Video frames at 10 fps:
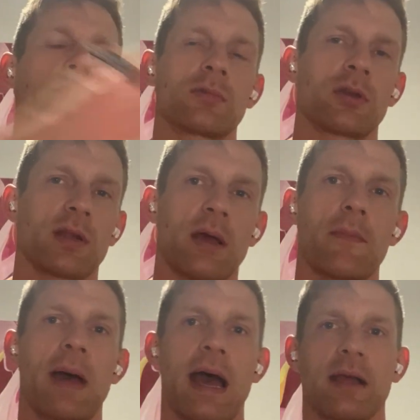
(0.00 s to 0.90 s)
You're going to come
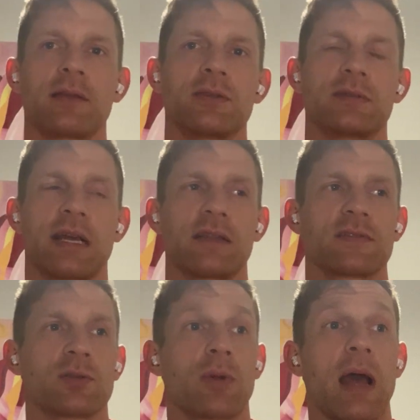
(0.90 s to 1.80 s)
back and do deadlifts.
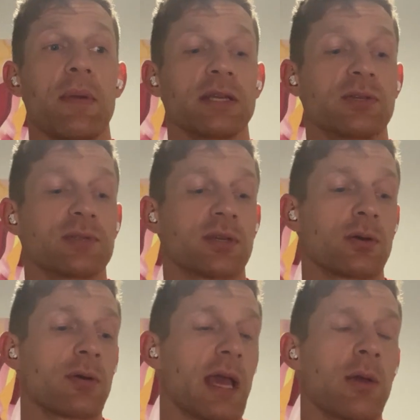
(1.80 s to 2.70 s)
So what I might do is I'll
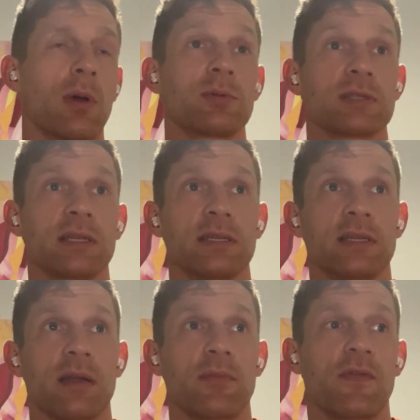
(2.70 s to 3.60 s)
go, okay, when was Linda
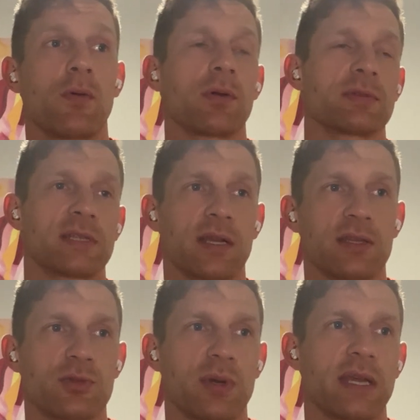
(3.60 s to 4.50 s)
done before? It was done at
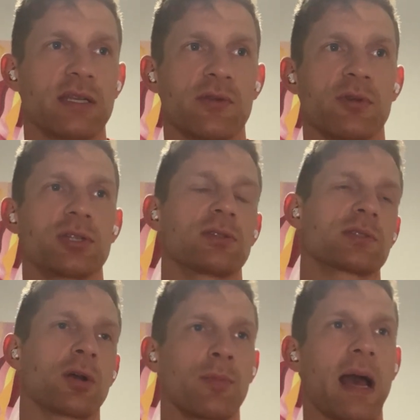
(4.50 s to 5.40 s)
the 2018
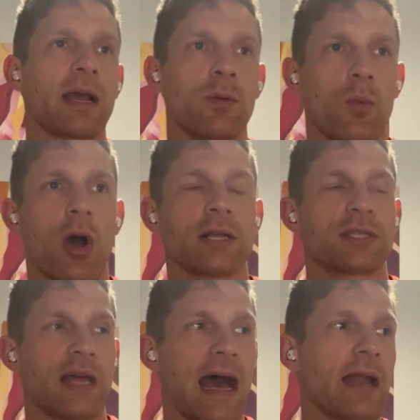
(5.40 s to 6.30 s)
regionals. Go back and
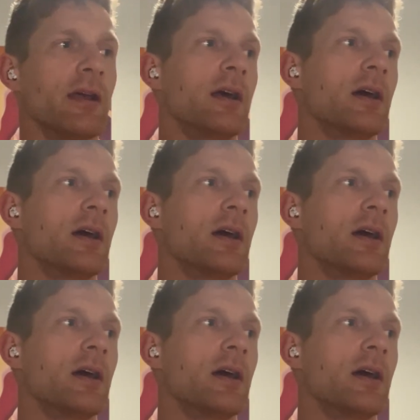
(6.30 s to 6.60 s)
watch that.